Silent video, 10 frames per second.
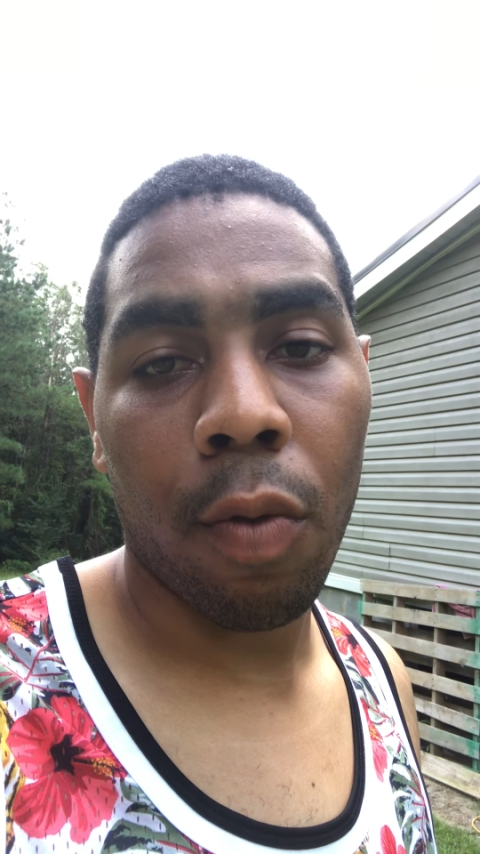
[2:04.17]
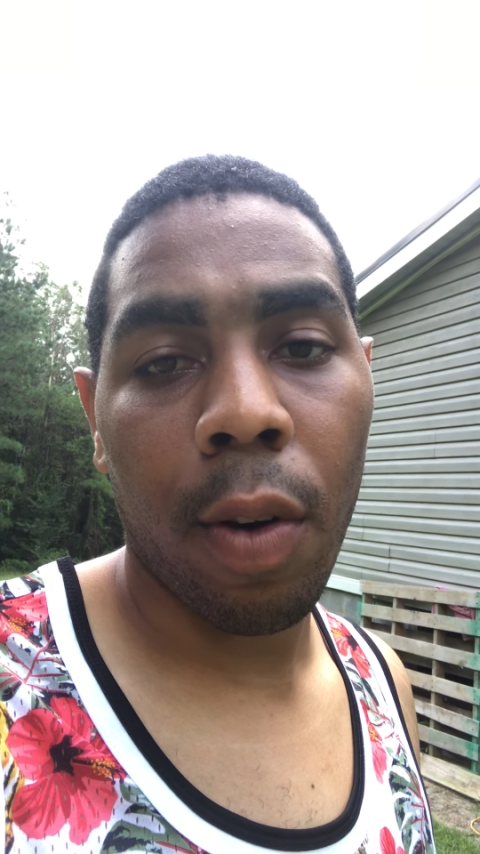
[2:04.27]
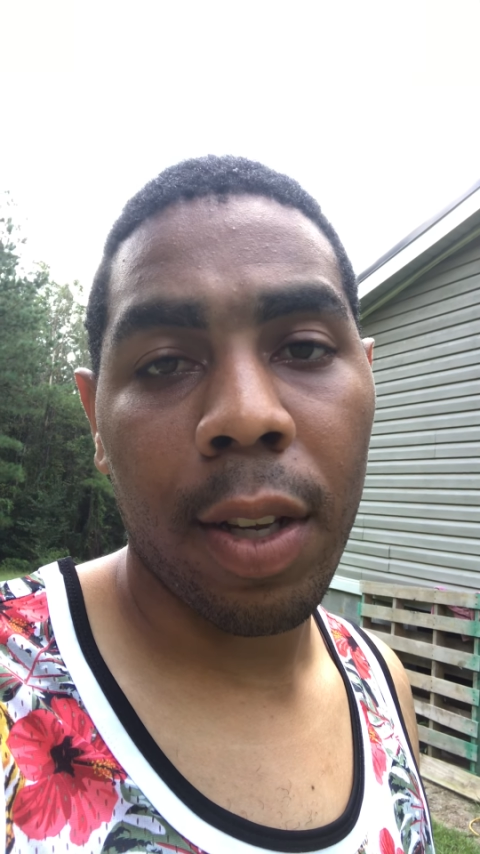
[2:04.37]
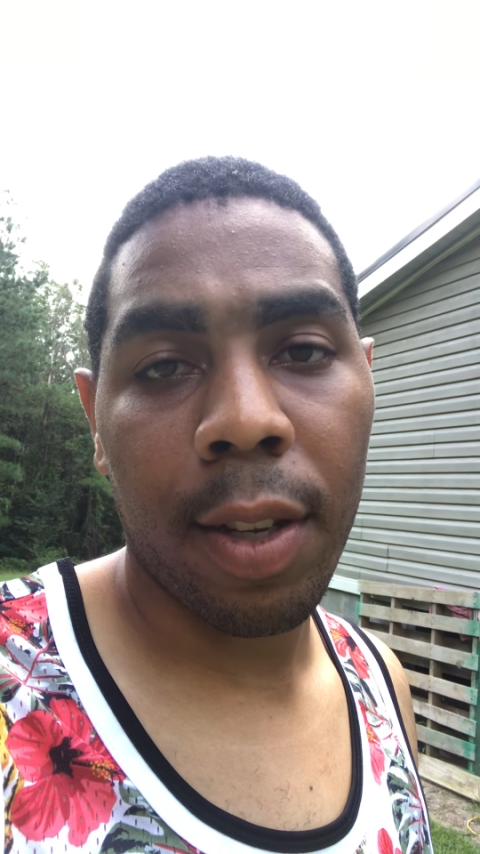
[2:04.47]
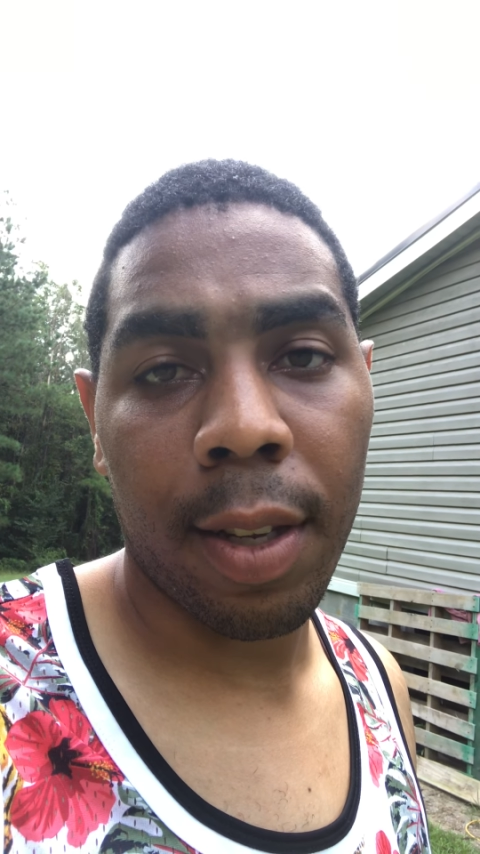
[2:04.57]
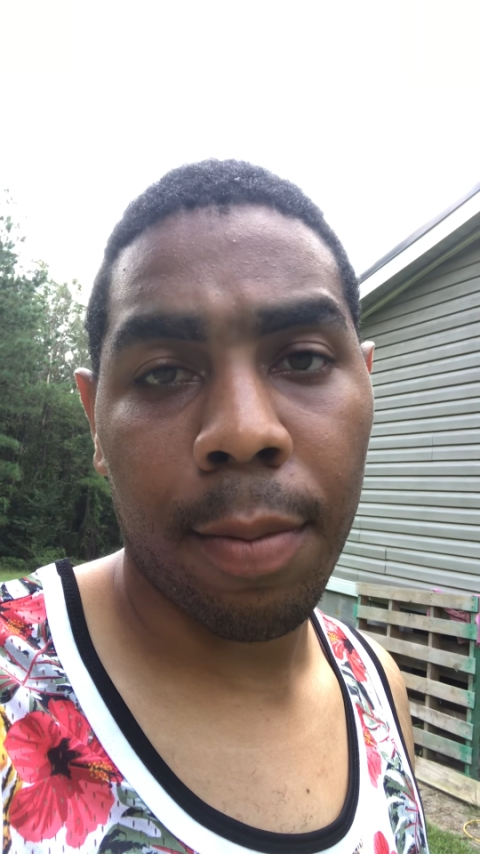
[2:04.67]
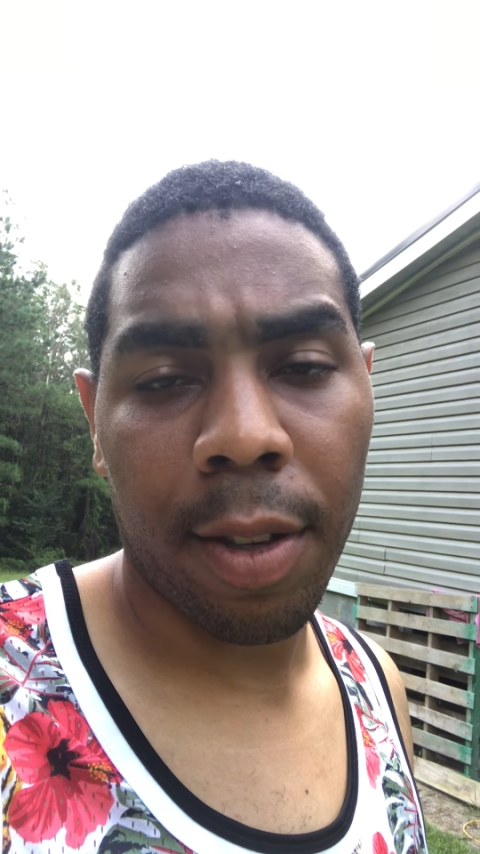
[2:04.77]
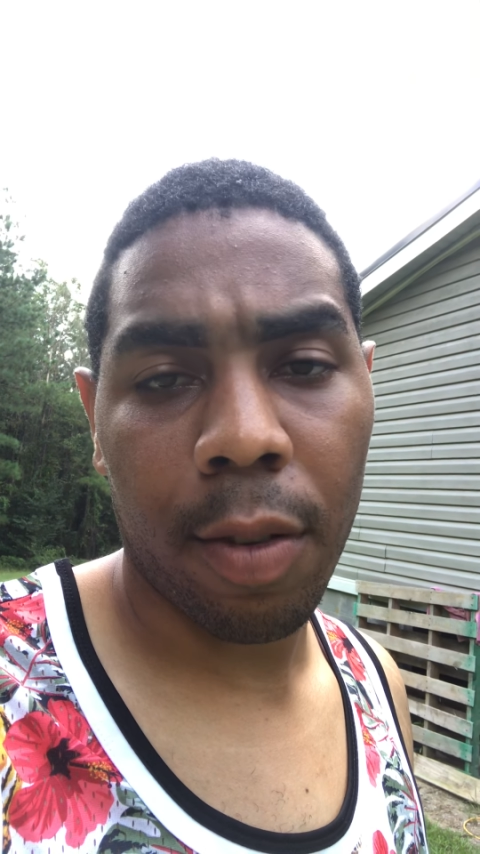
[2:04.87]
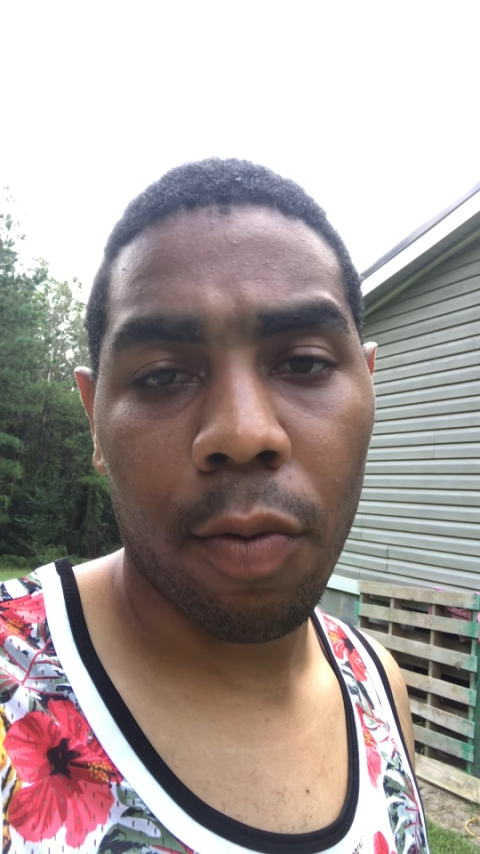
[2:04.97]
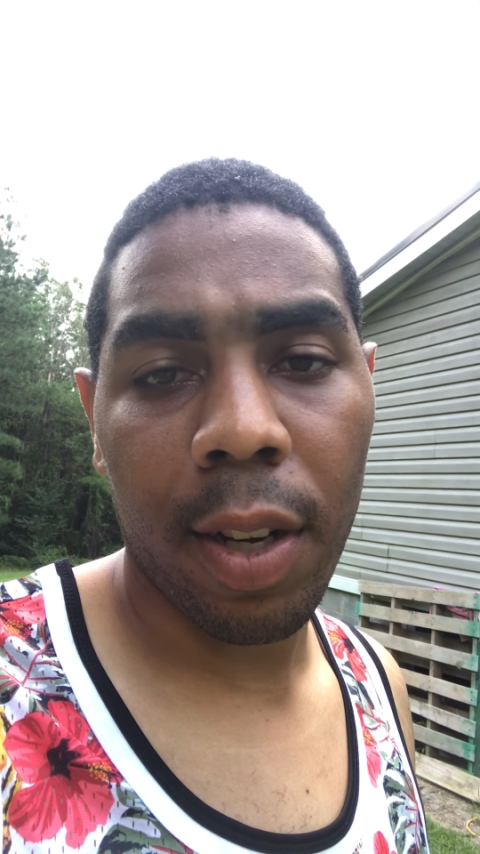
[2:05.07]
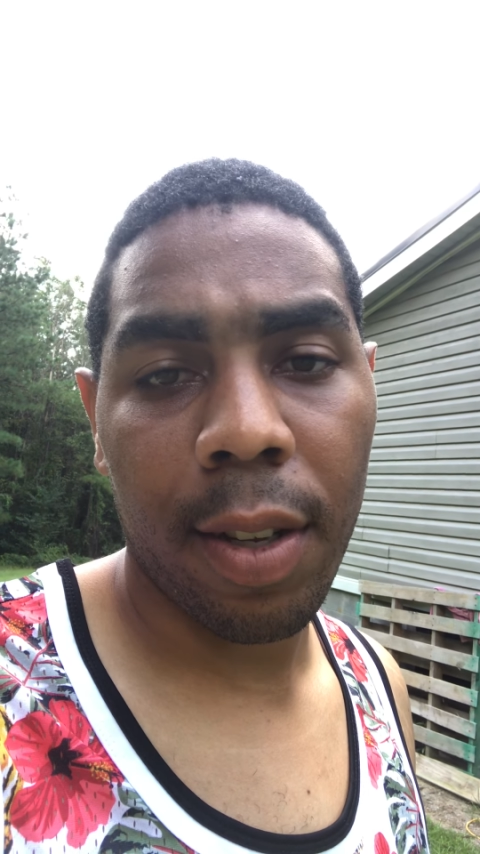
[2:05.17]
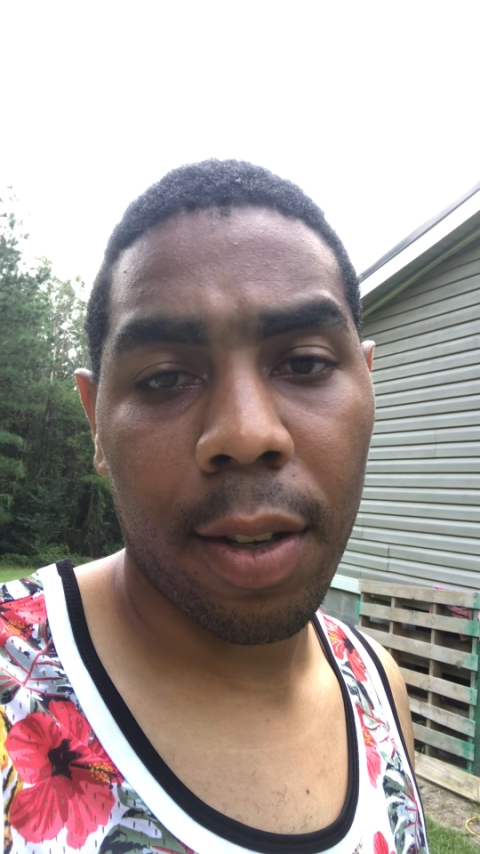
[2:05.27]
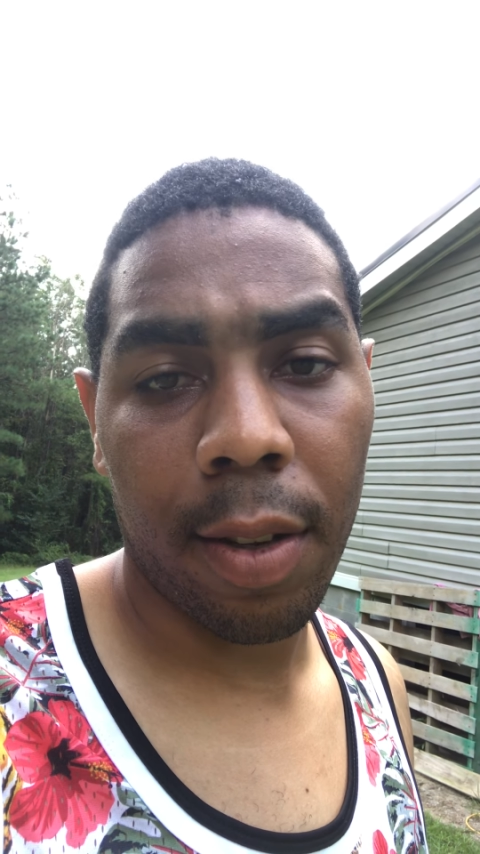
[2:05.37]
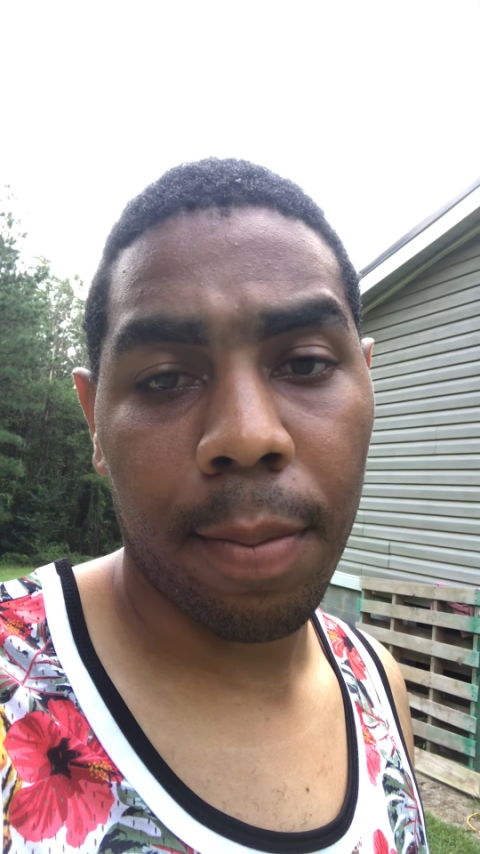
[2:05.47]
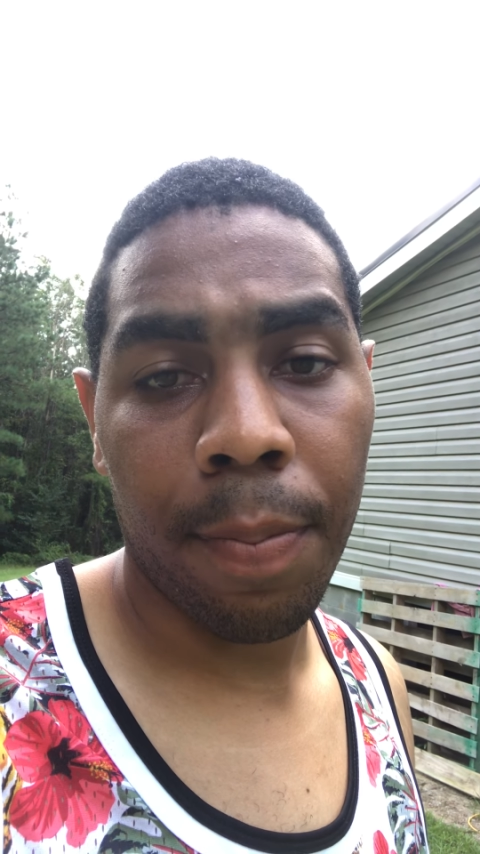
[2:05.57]

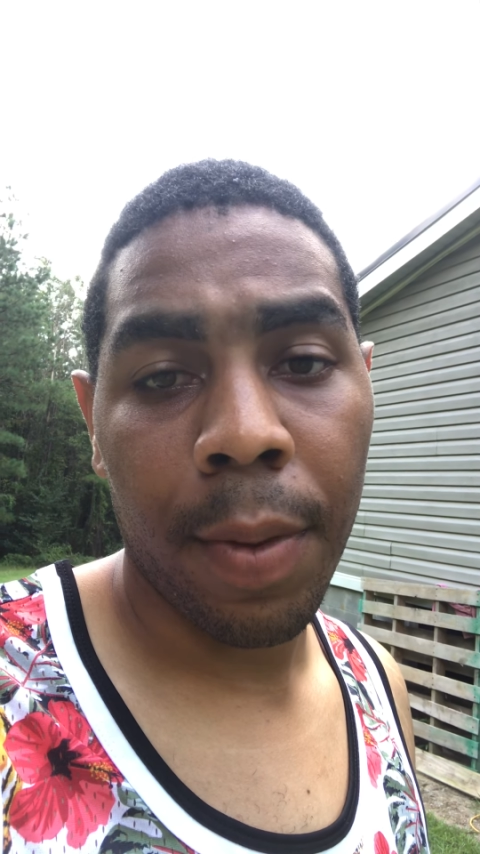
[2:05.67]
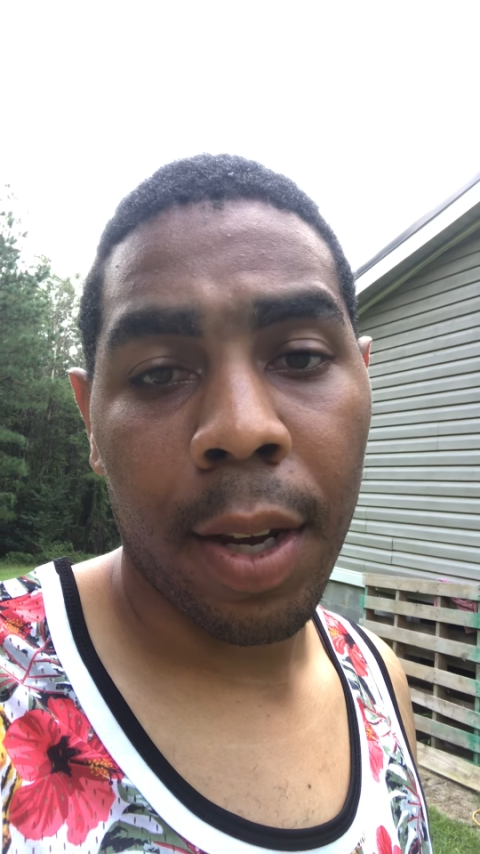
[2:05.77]
racism and